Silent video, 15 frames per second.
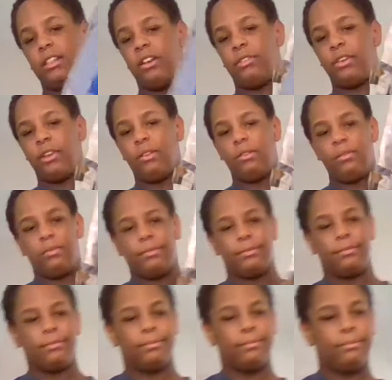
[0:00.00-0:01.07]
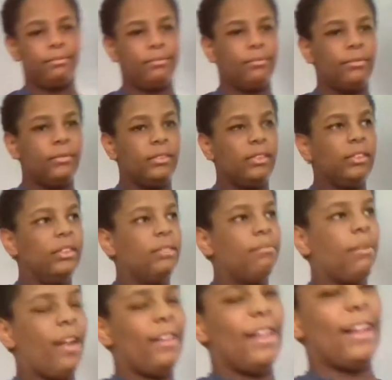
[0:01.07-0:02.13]
show you.
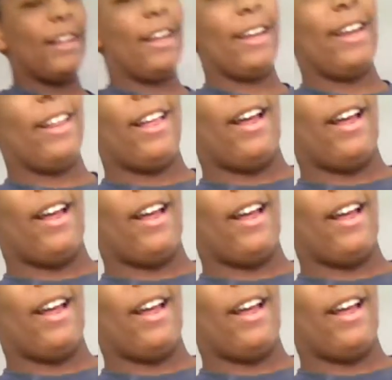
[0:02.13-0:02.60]
Probably not gonna get a